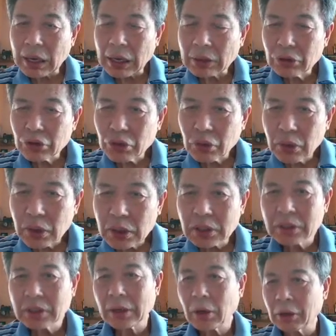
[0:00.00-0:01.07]
ensure
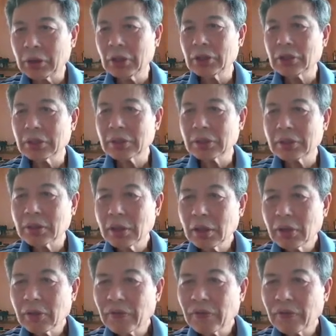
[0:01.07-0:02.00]
that conditions